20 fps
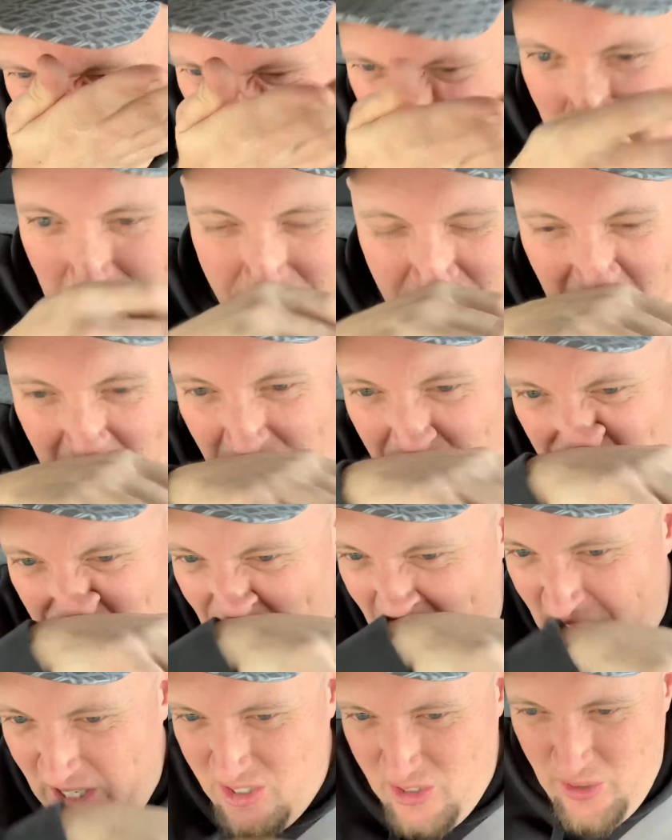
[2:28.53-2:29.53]
I've got a
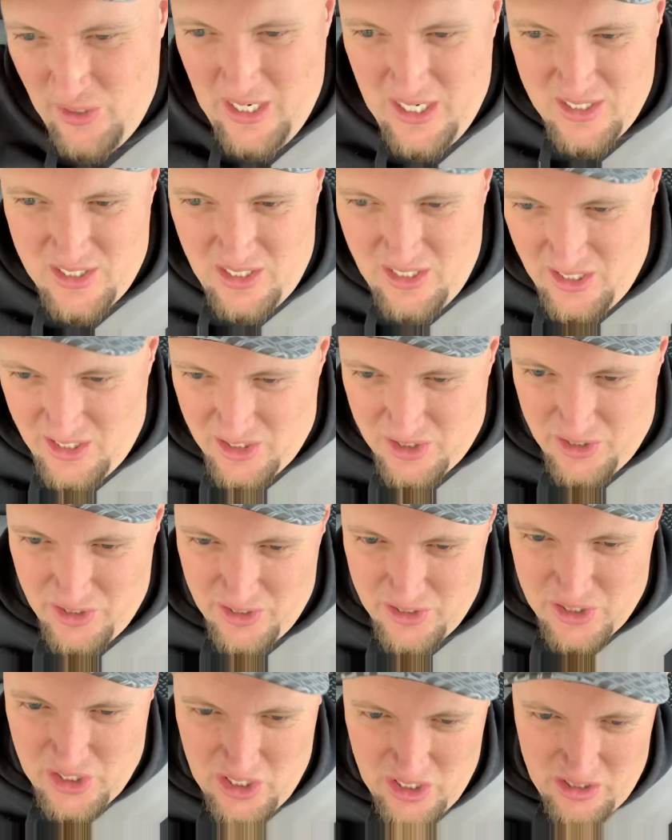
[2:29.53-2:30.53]
friend who has an
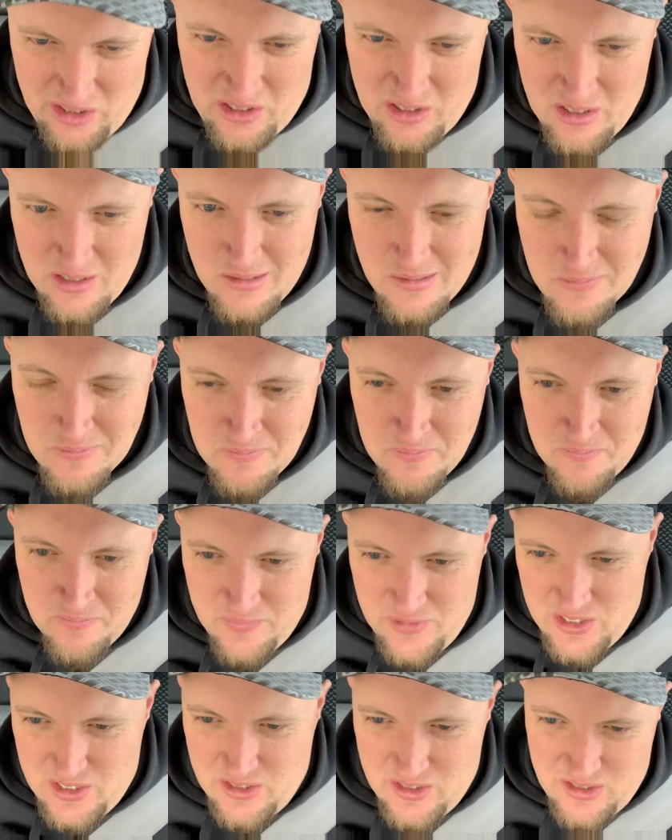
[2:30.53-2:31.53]
Excursion
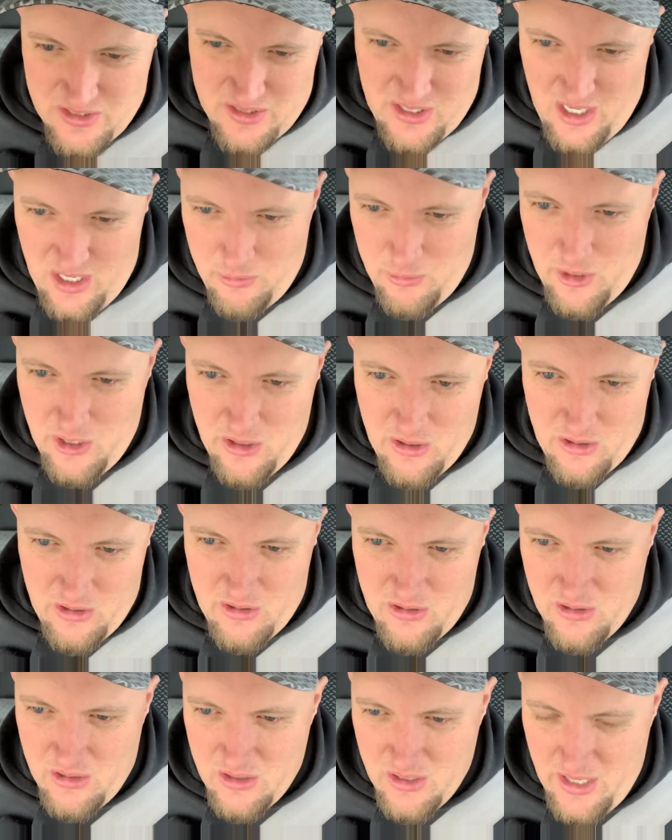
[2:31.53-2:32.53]
that's the same
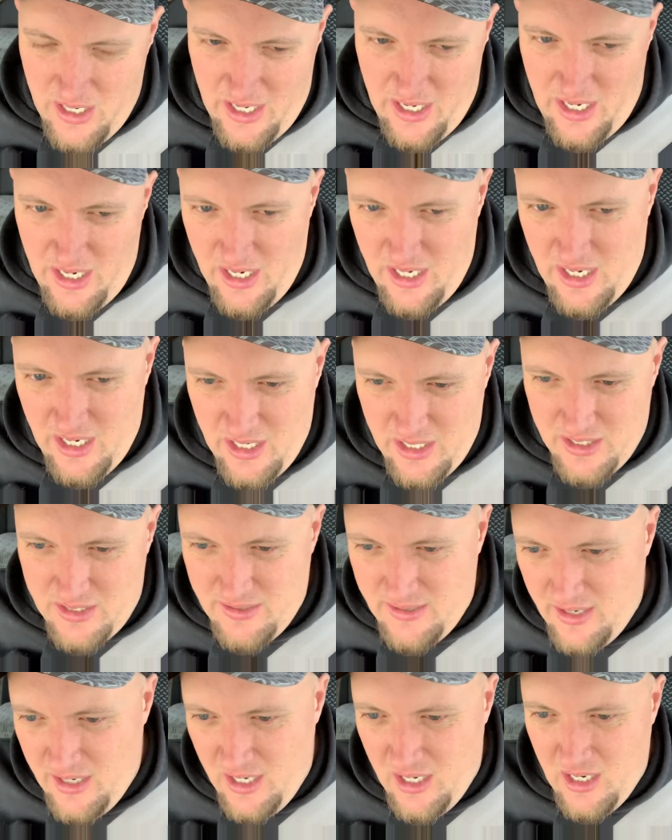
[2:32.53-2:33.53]
year,
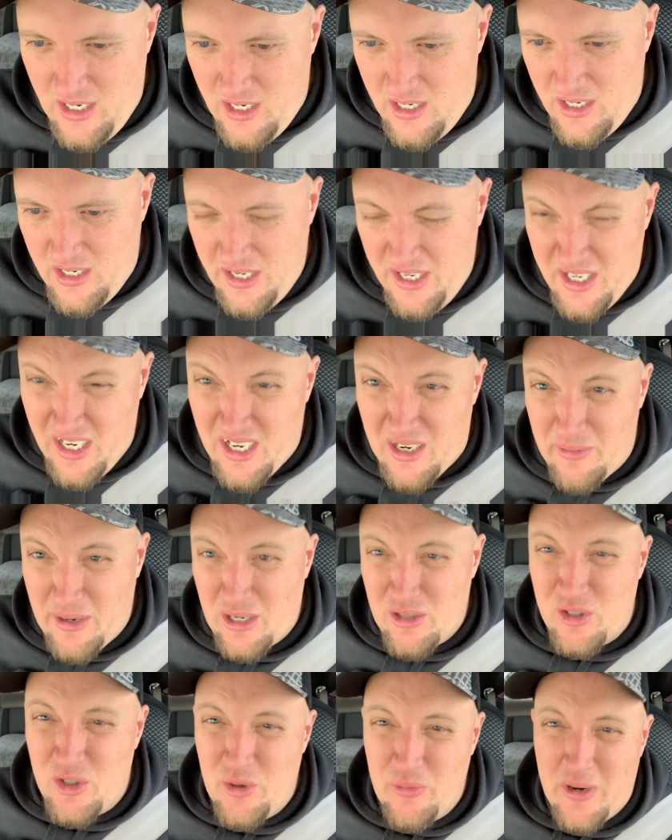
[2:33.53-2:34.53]
and he got
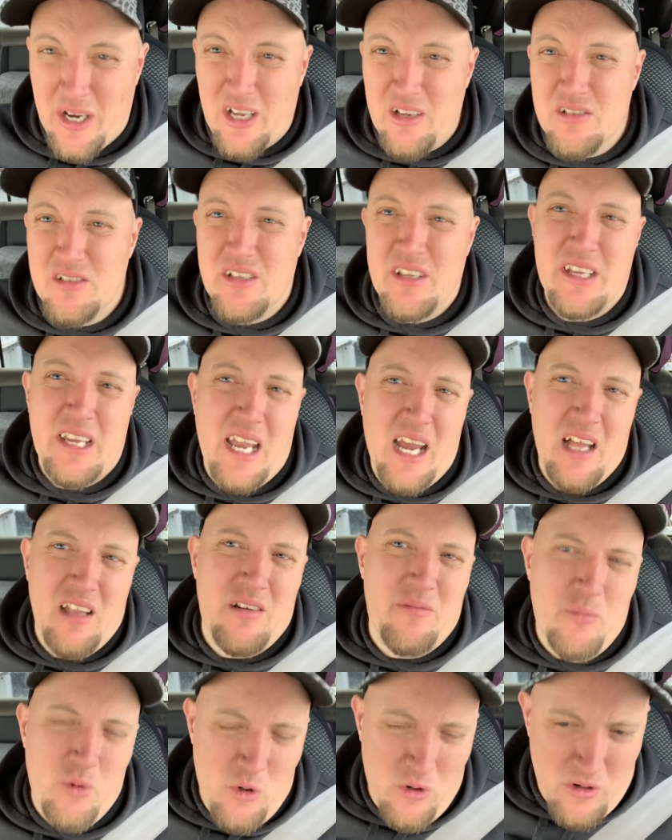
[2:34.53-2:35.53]
about 2 miles to the
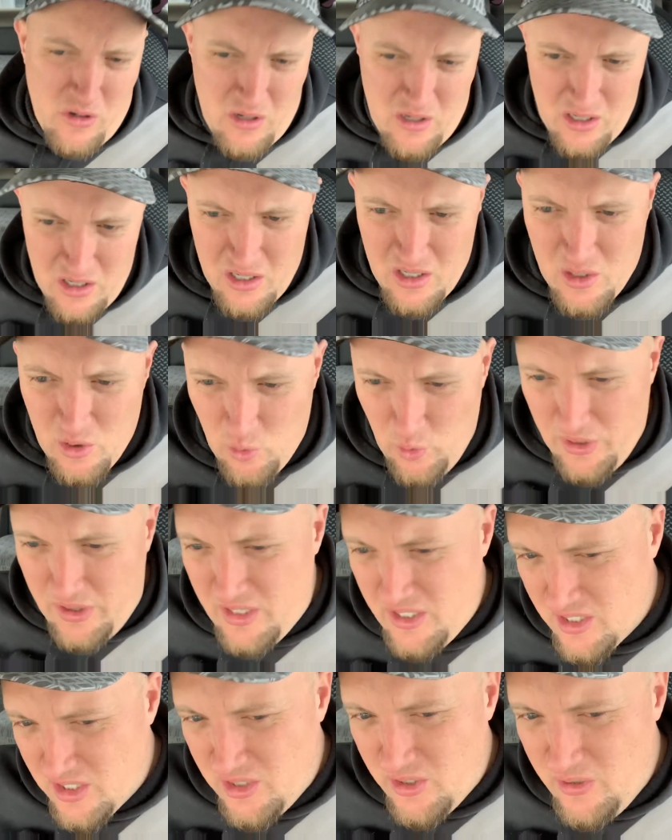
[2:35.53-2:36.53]
gallon more with
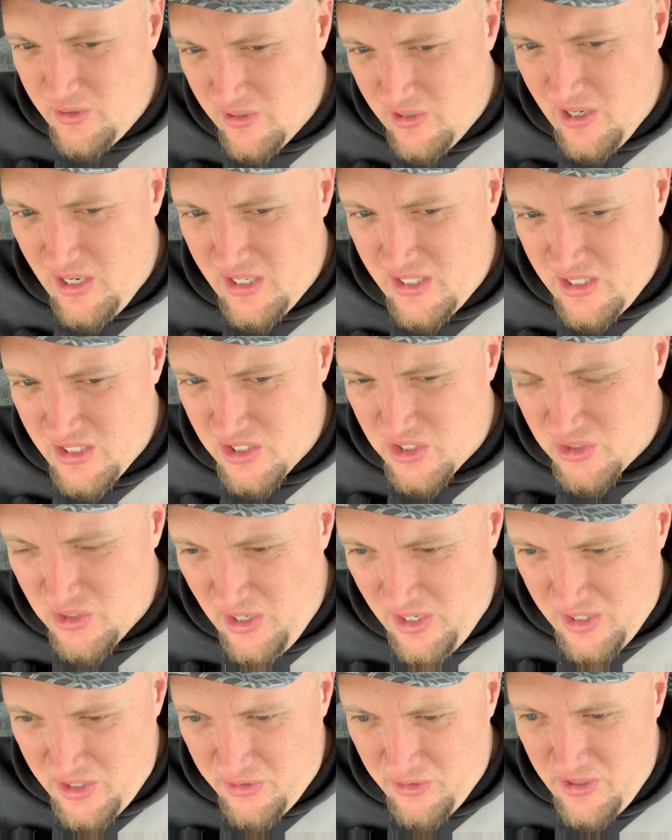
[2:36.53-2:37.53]
this tuner on his
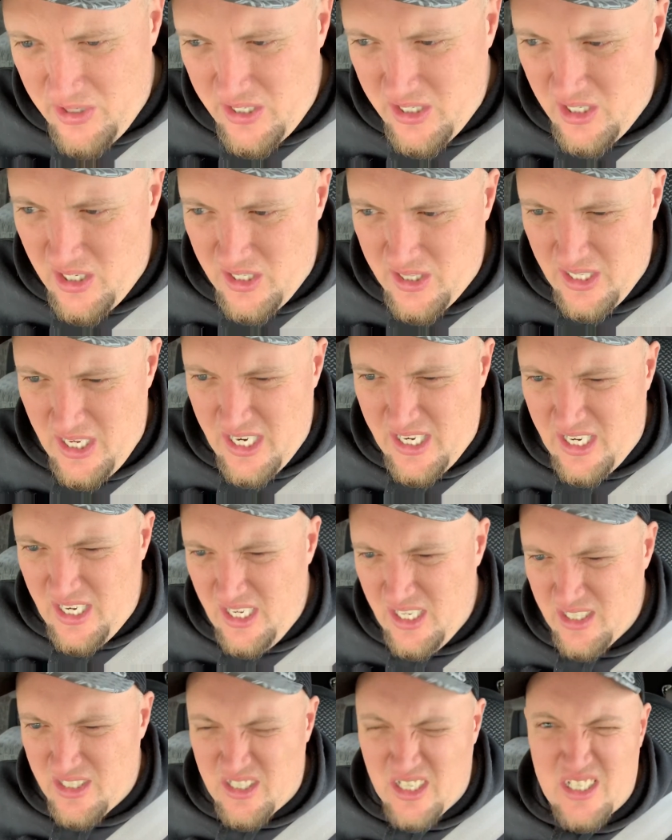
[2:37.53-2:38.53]
truck, running on like
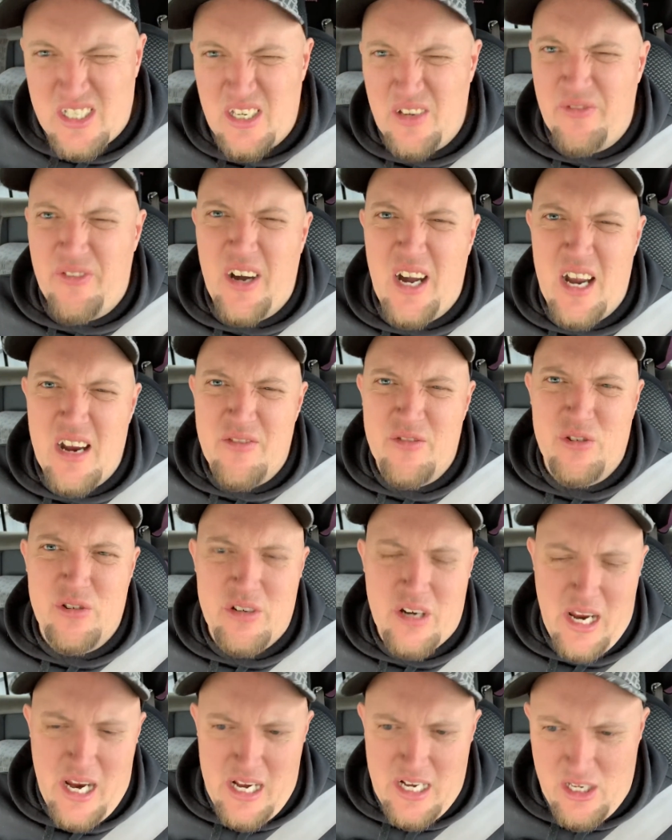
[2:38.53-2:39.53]
a 65 or
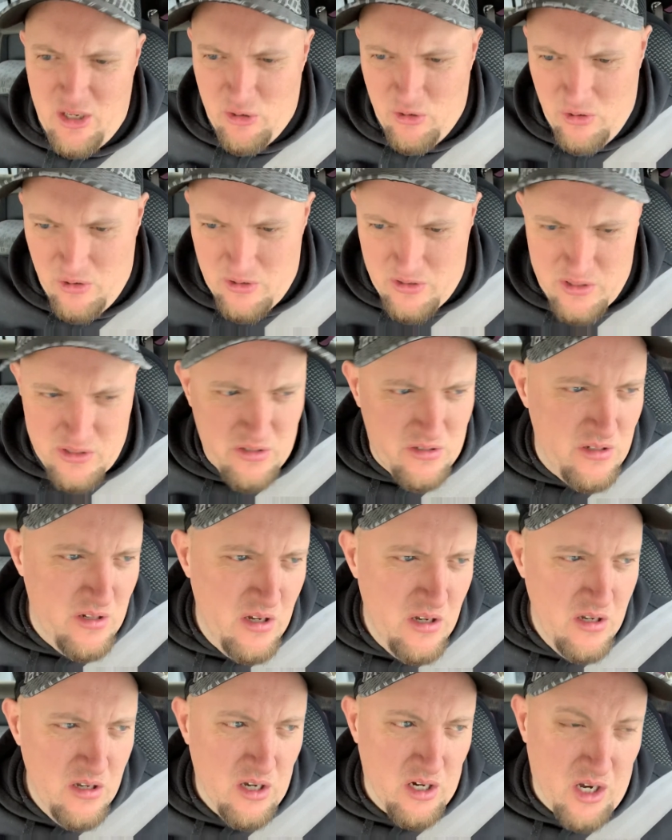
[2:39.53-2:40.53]
an 80 horse
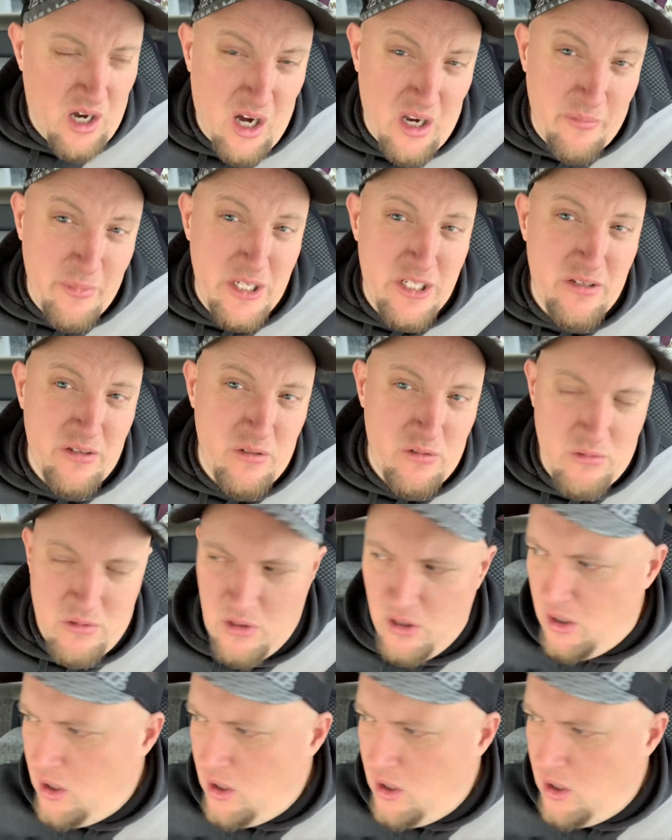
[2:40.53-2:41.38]
economy tuner.